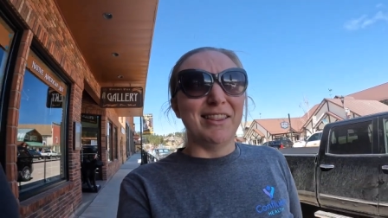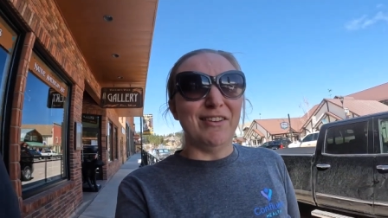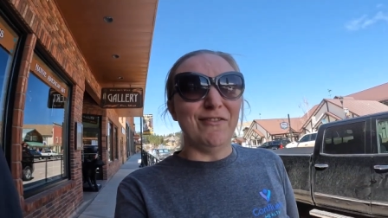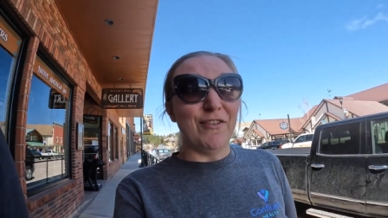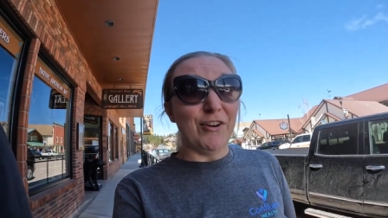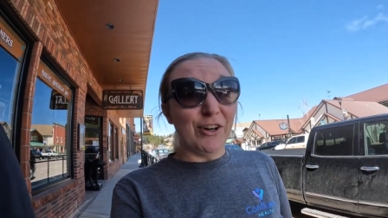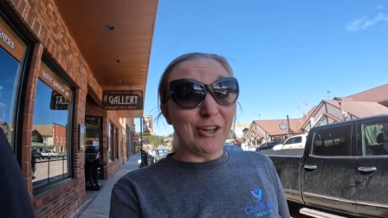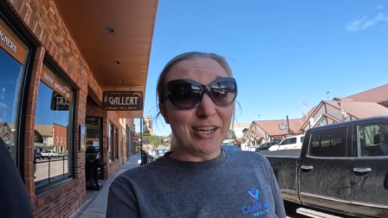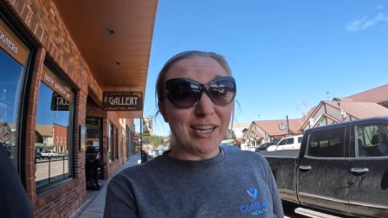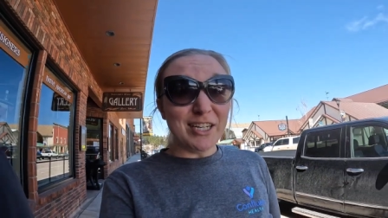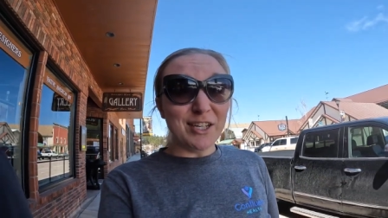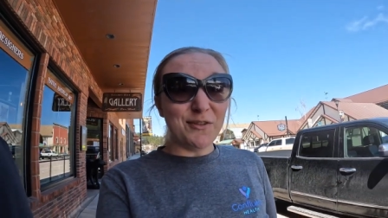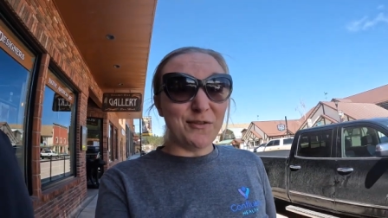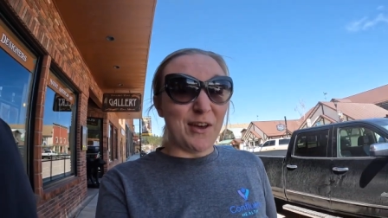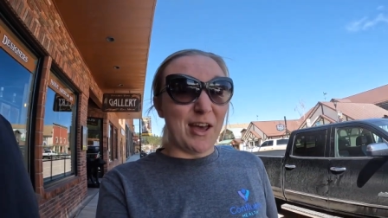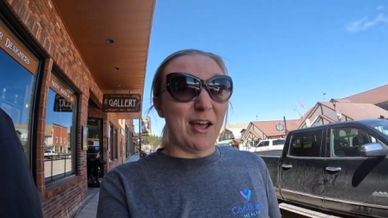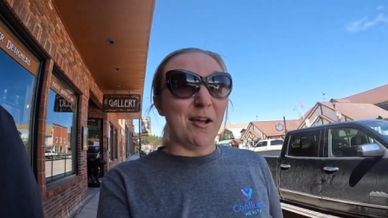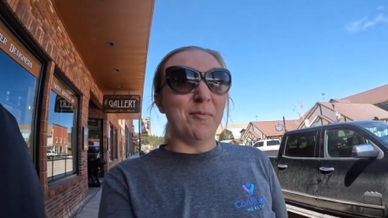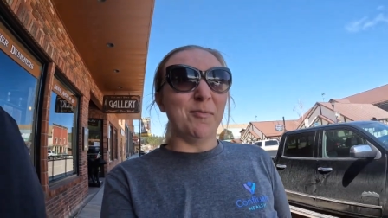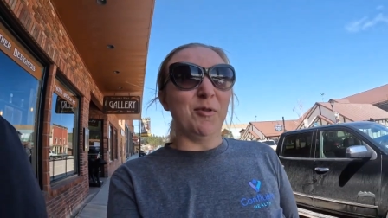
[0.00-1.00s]
the very end
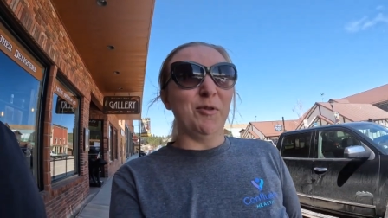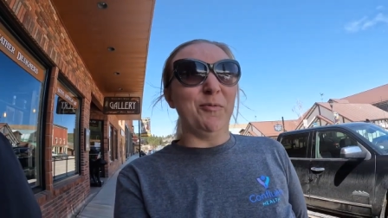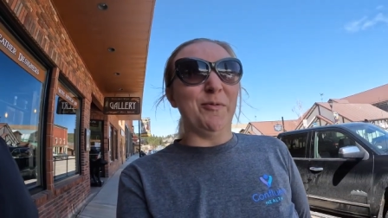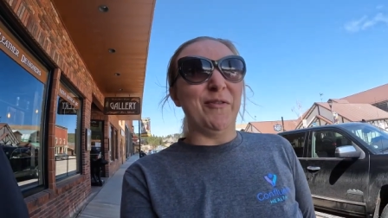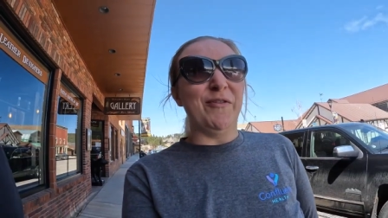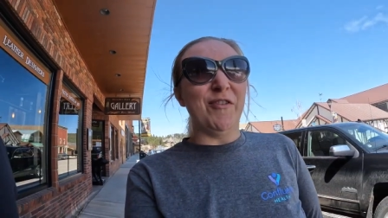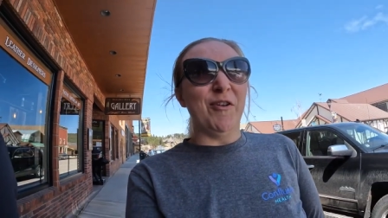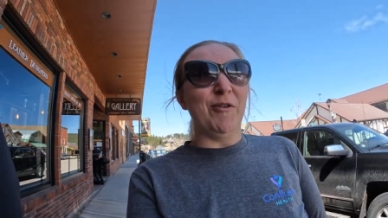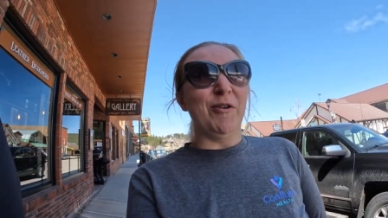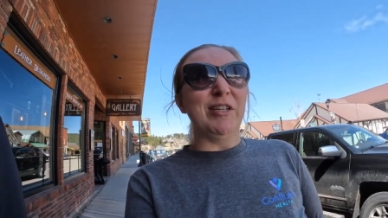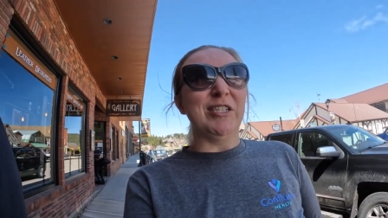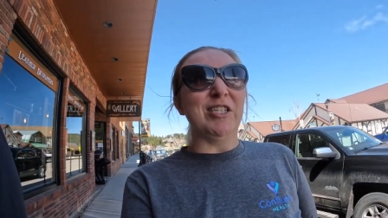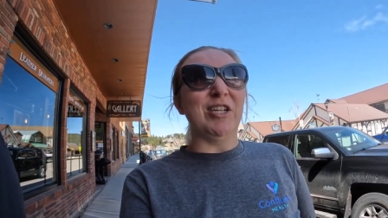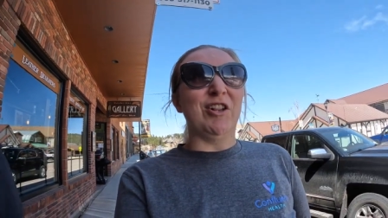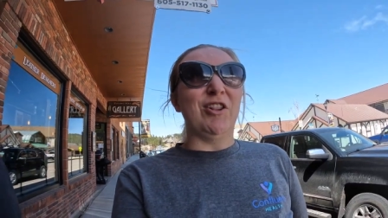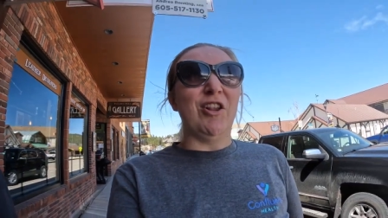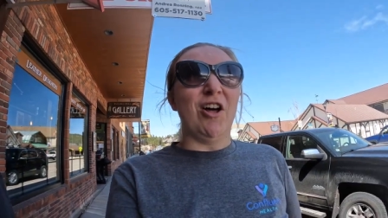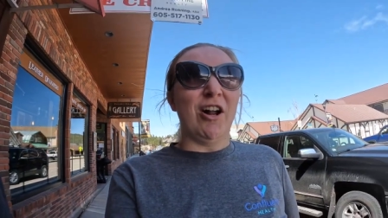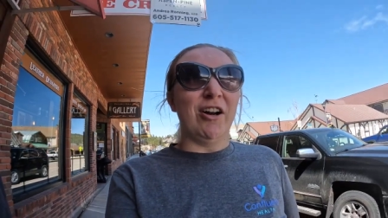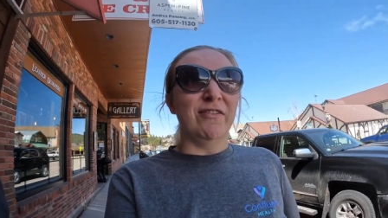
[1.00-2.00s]
of April and we've noticed
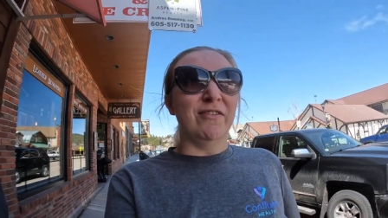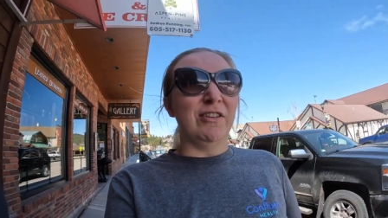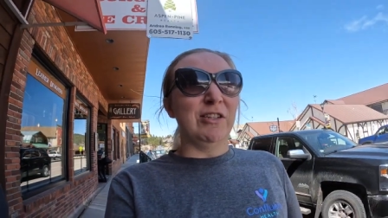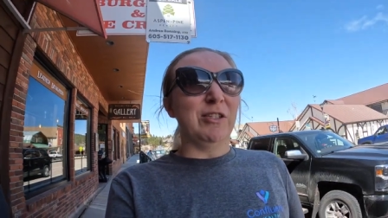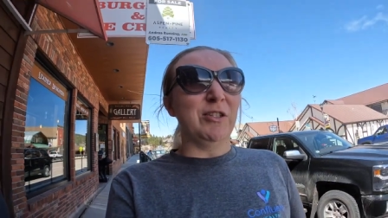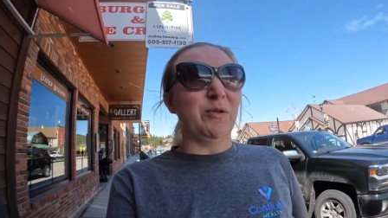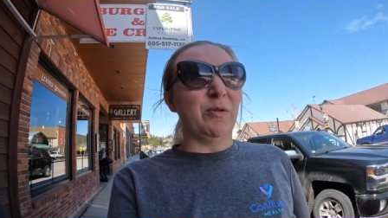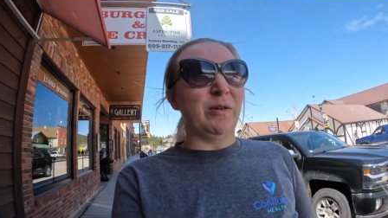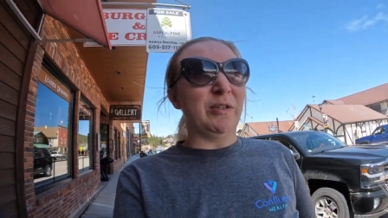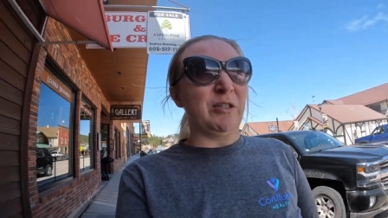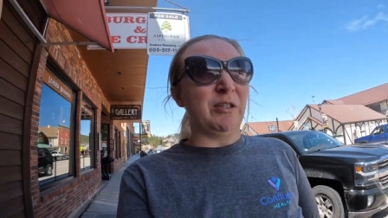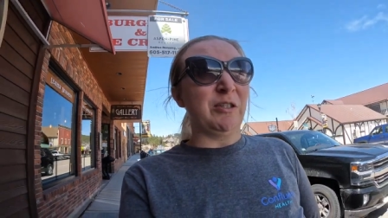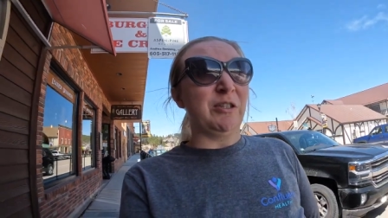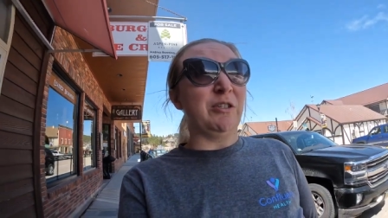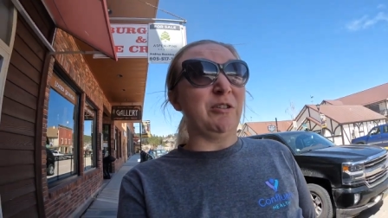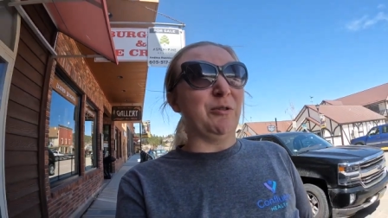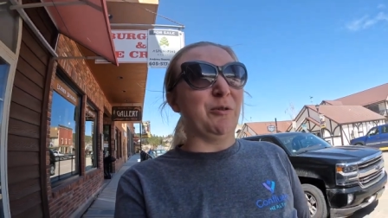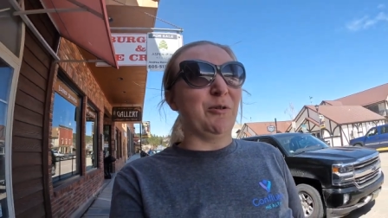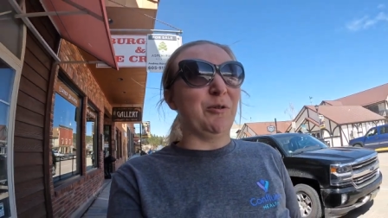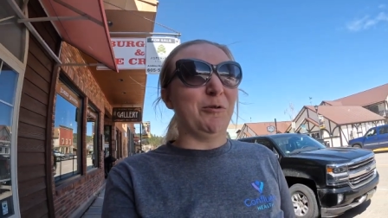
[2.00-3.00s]
a lot of the stores are
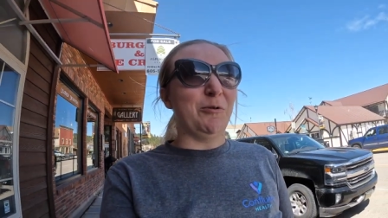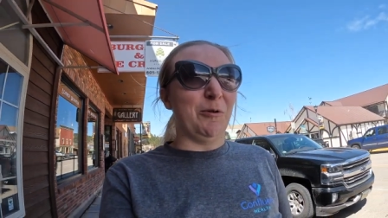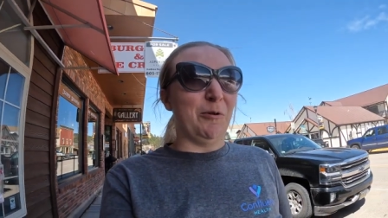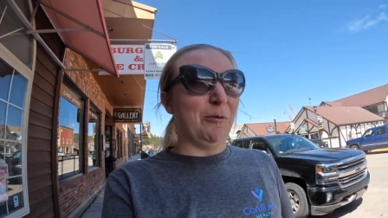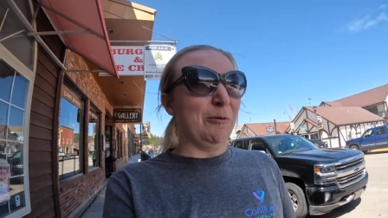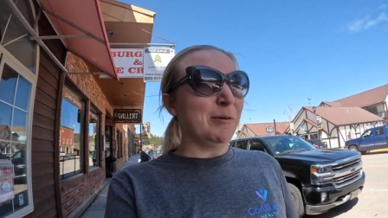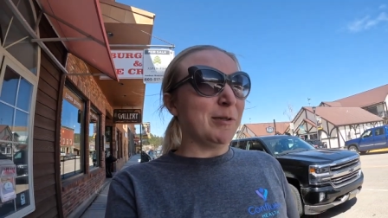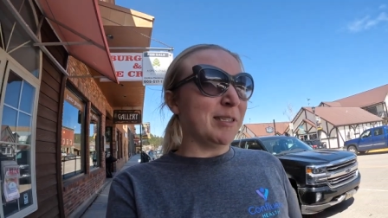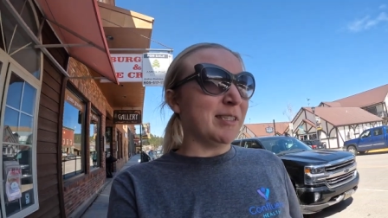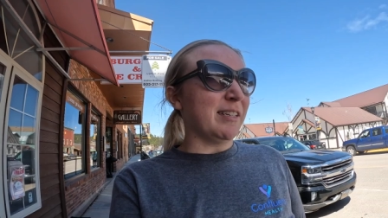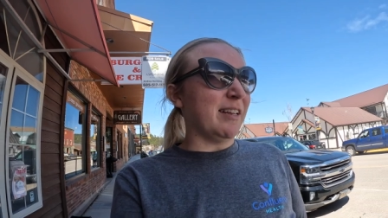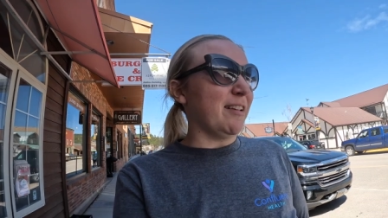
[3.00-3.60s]
still closed,